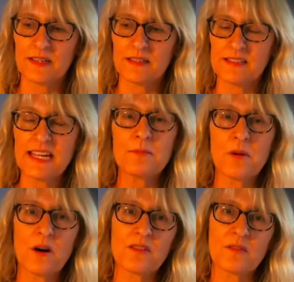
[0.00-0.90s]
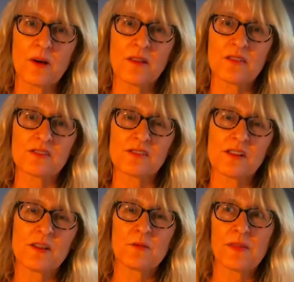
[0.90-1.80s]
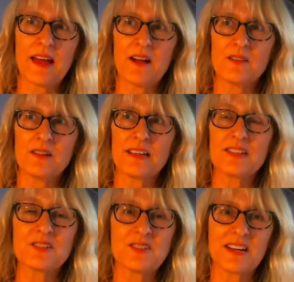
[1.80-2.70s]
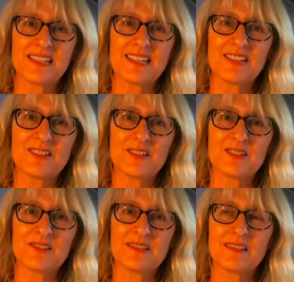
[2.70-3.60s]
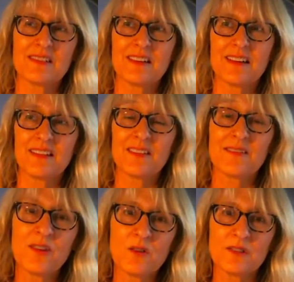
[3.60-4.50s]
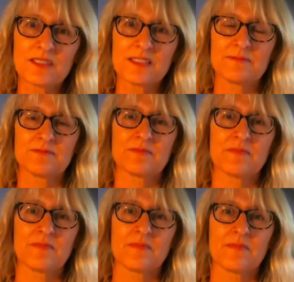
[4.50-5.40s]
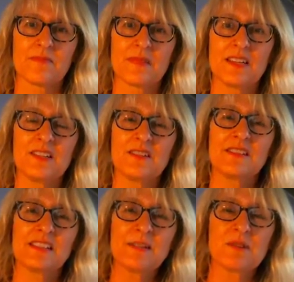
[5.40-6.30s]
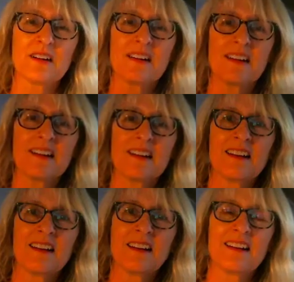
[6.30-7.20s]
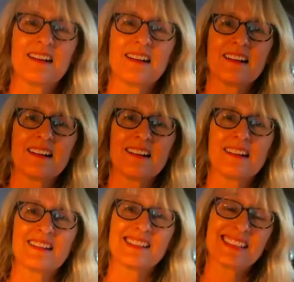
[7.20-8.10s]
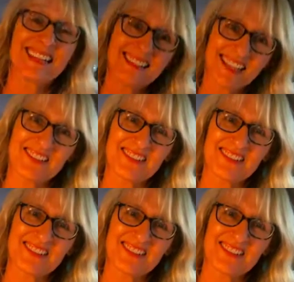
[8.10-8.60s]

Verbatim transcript: stay apart from others without integrating into the fold? You know, the zebra uh, stands out.